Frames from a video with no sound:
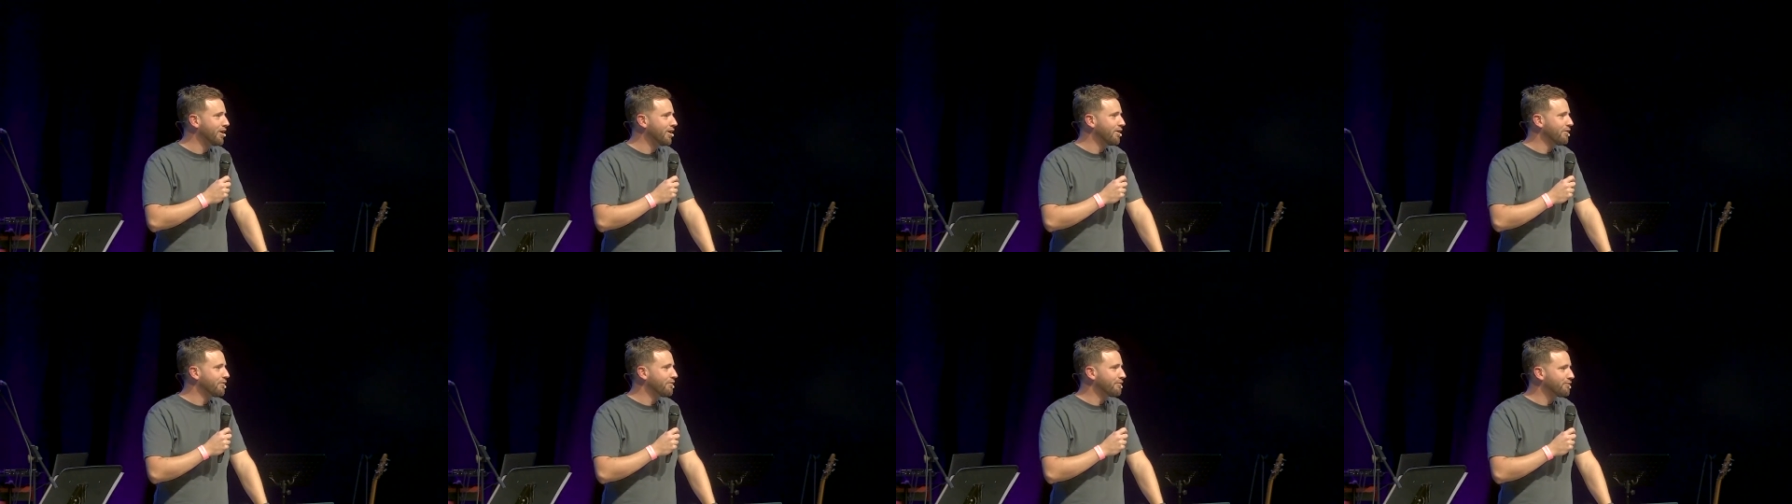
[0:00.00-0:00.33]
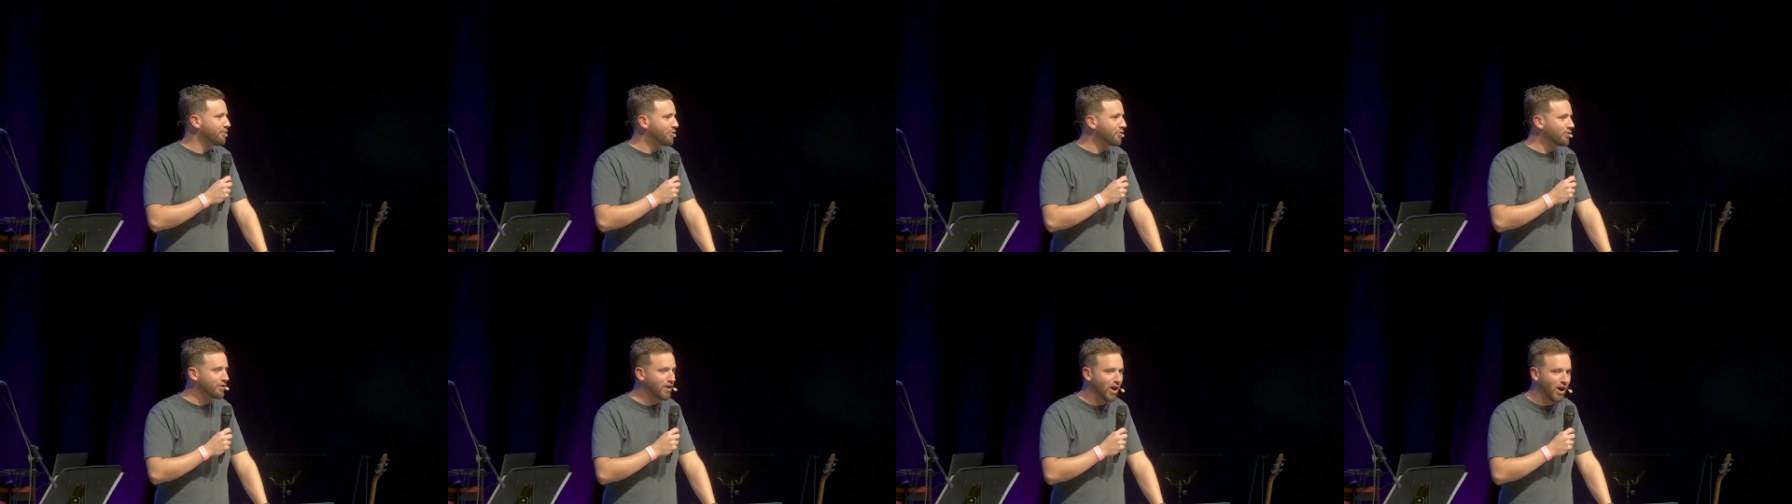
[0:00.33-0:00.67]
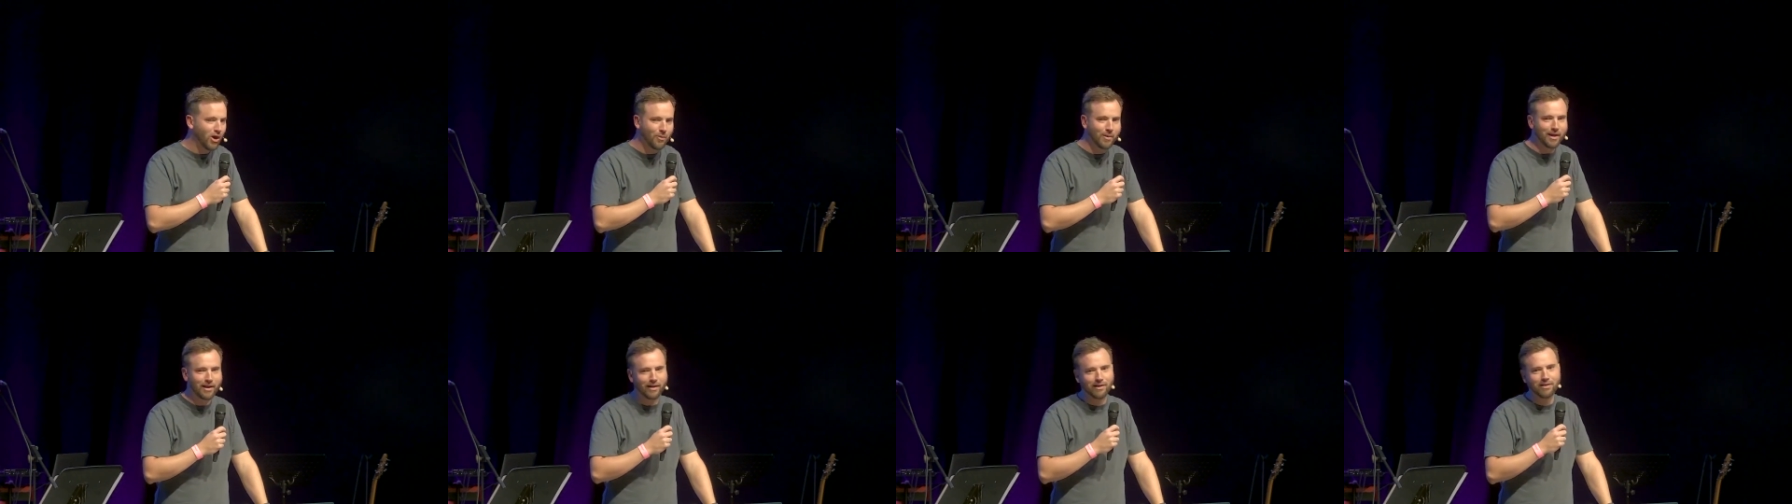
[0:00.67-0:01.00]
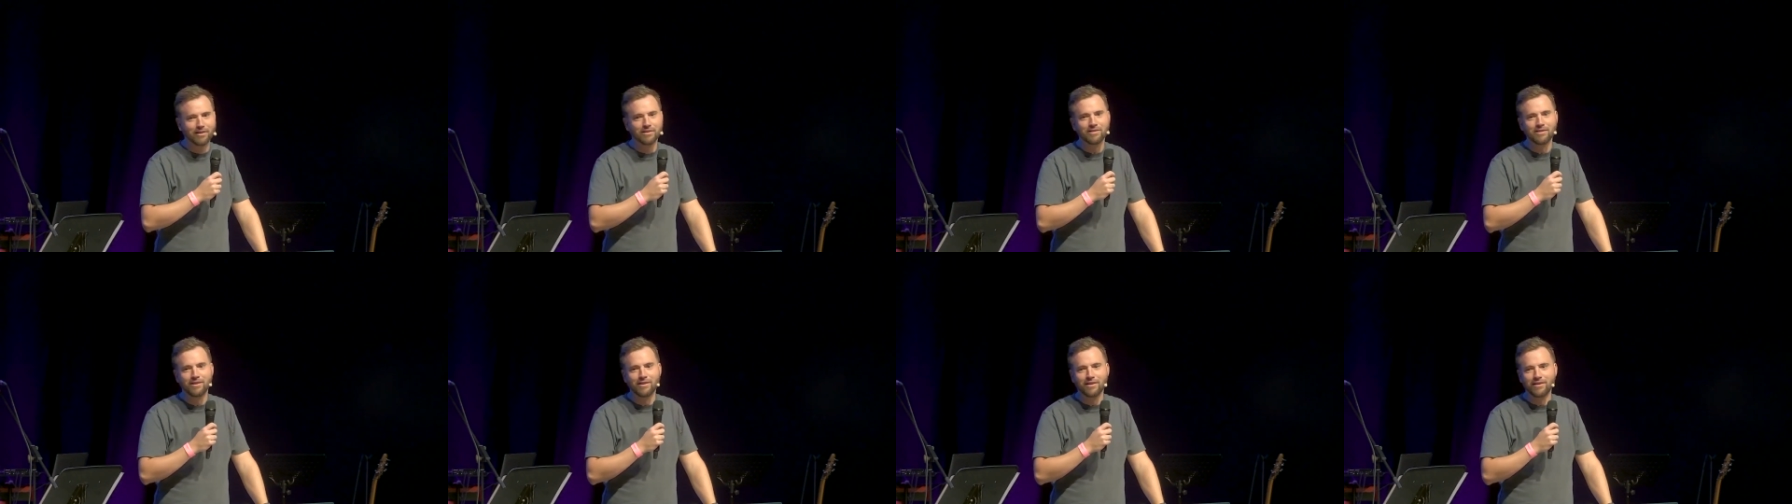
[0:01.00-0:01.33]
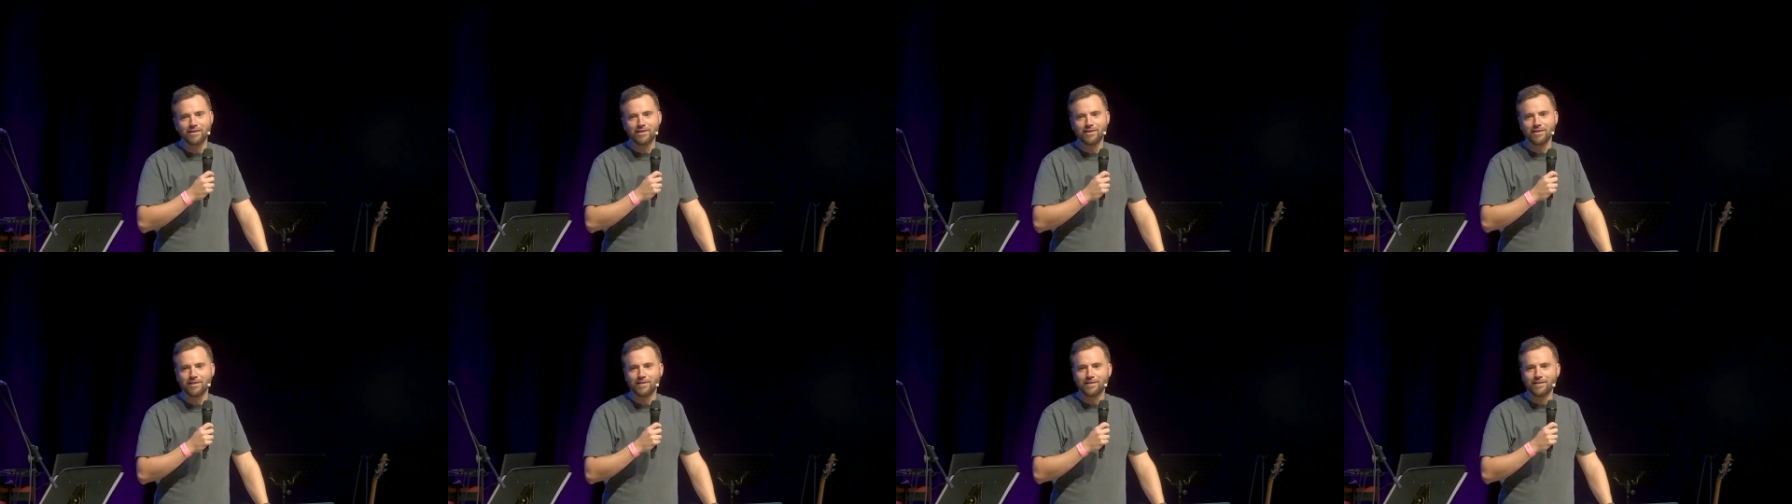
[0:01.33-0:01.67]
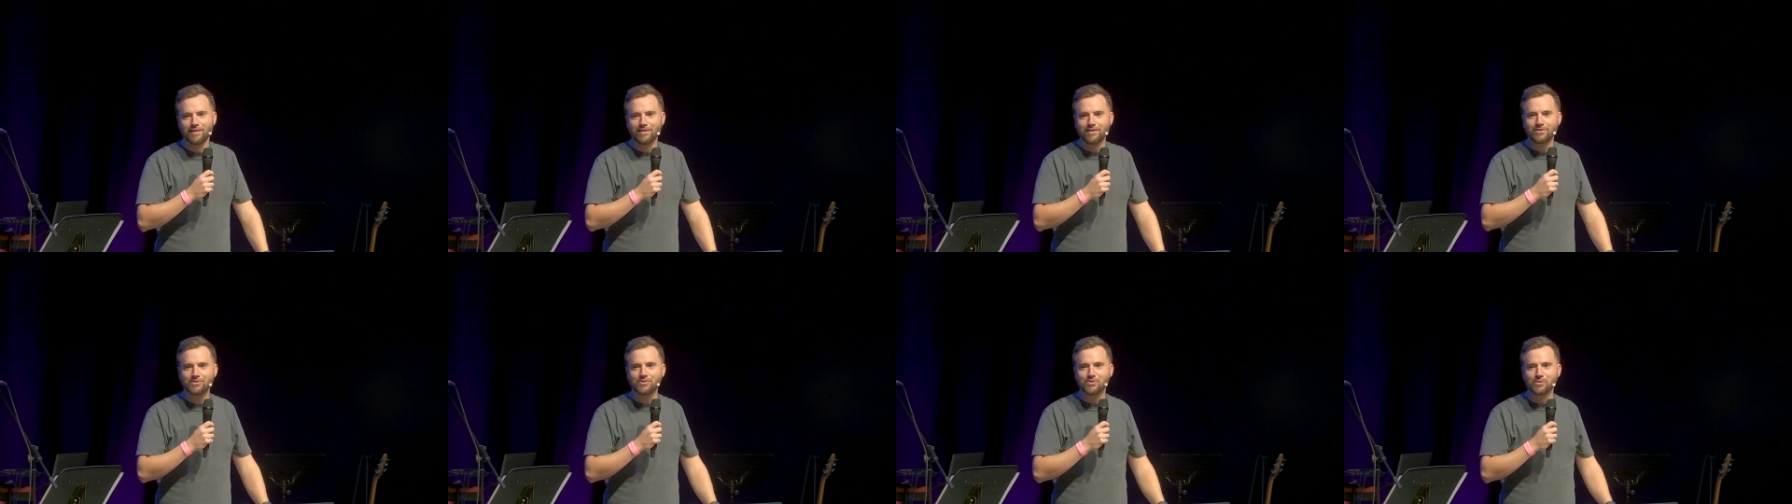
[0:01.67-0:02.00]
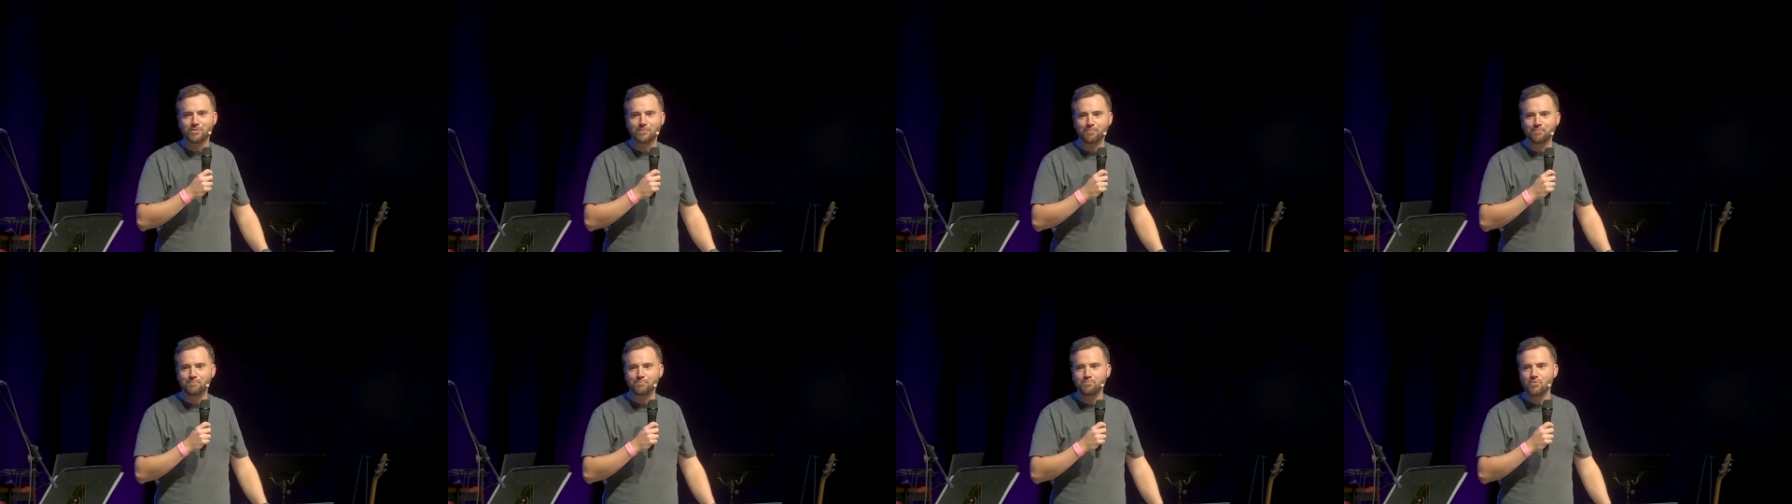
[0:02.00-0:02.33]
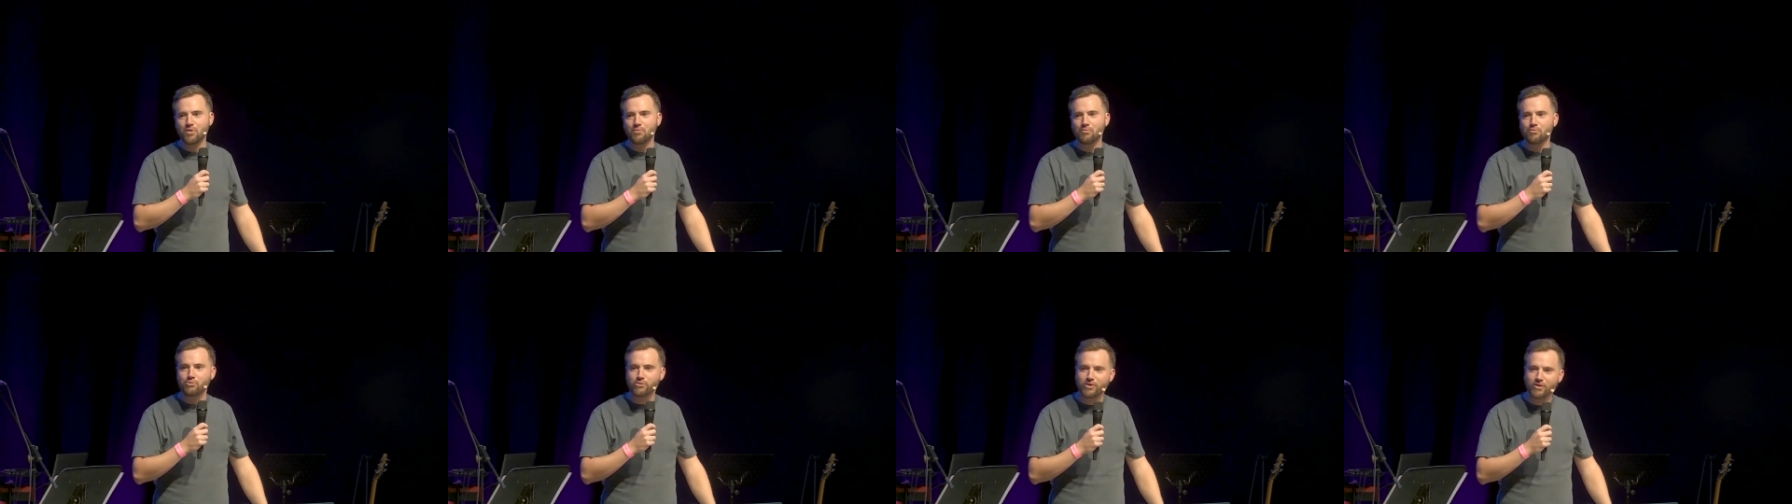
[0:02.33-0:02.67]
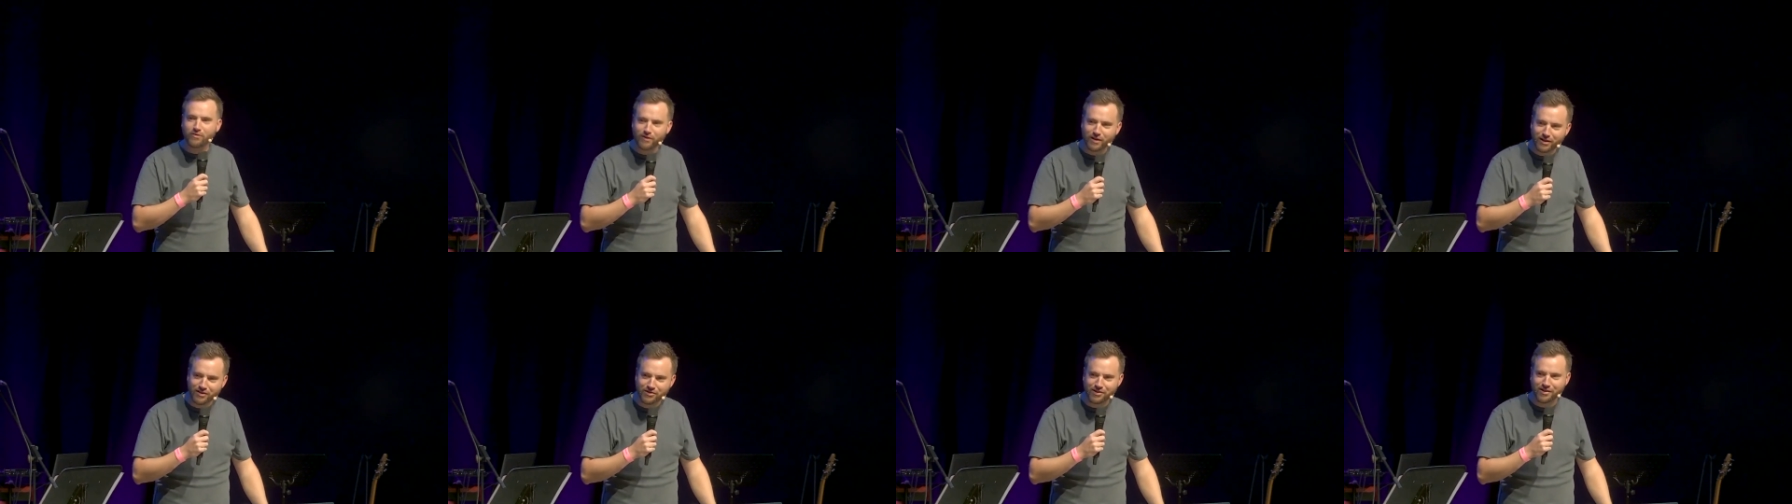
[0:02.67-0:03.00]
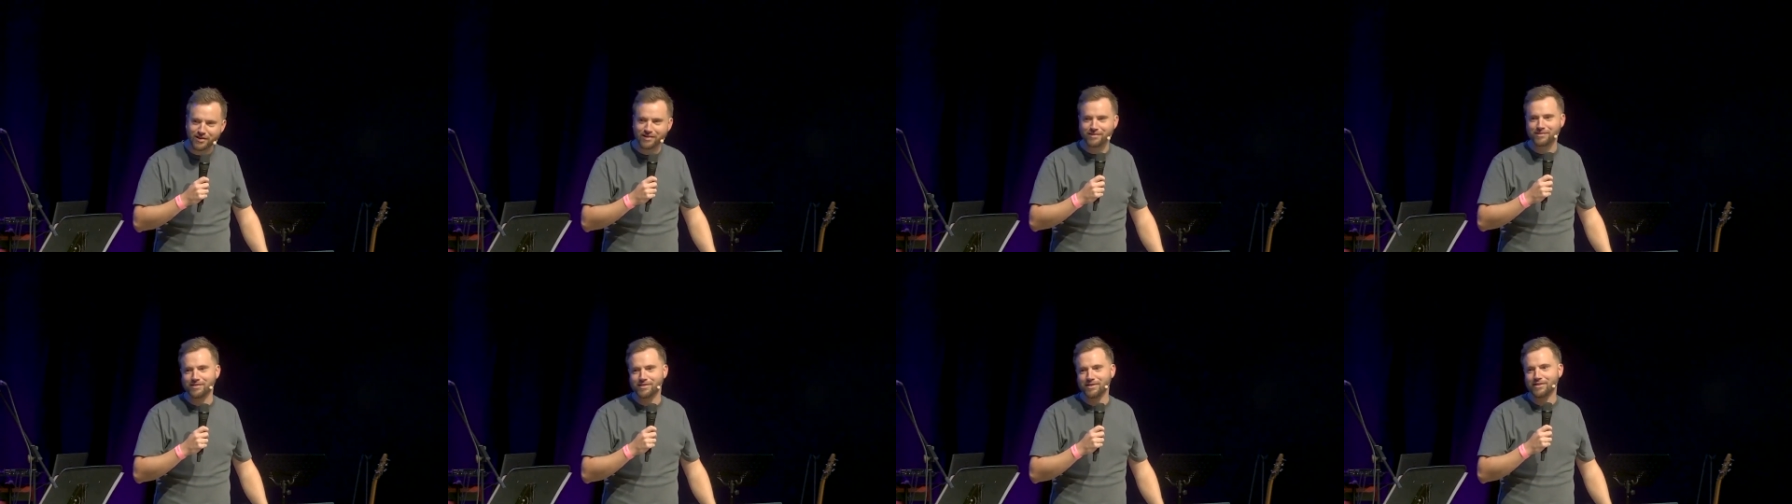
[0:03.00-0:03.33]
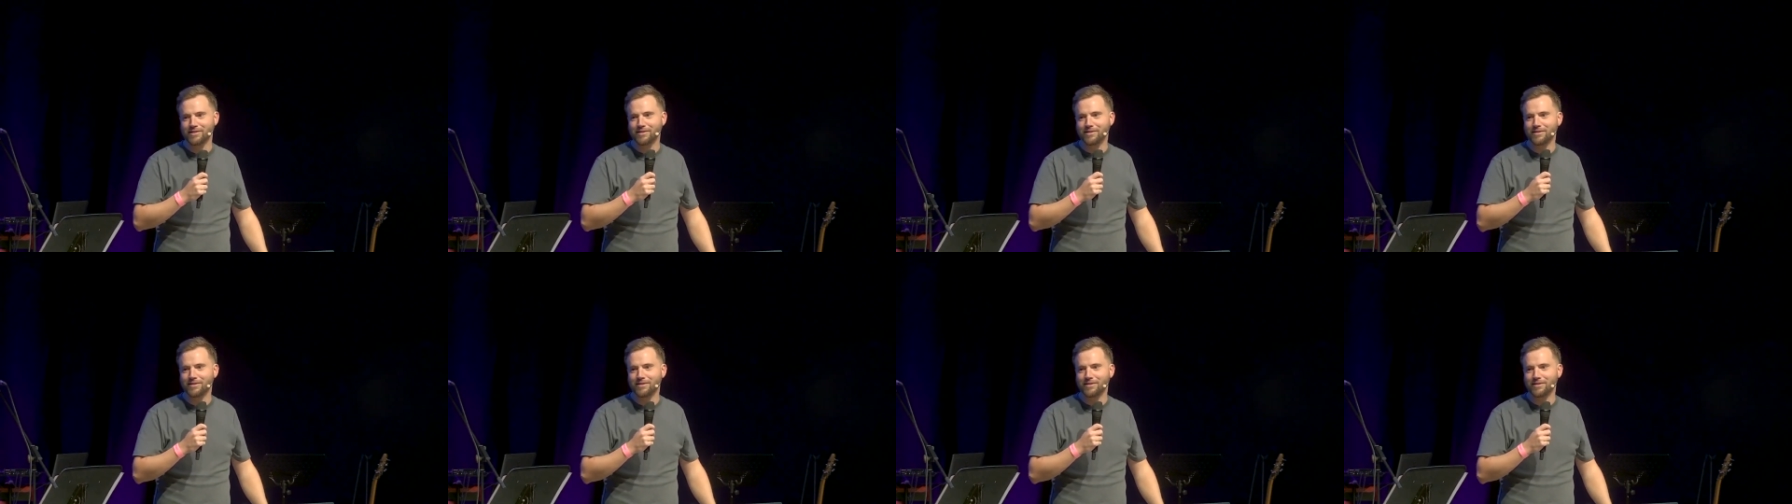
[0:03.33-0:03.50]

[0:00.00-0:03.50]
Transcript: foregoing some privileges.